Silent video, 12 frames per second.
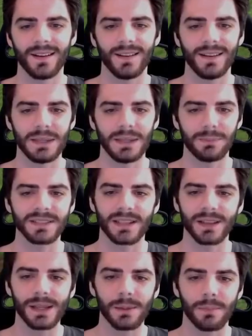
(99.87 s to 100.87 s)
It
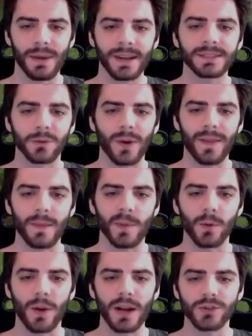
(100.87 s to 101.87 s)
basically picks a random
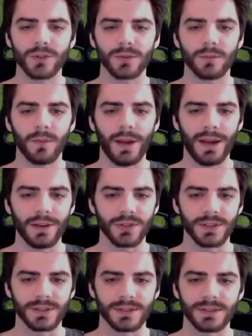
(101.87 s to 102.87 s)
direction and
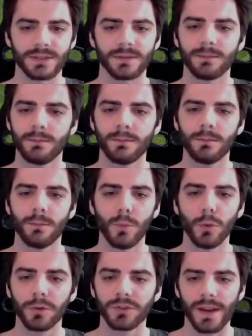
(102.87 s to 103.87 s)
just
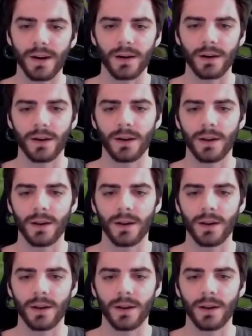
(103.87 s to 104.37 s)
moves there.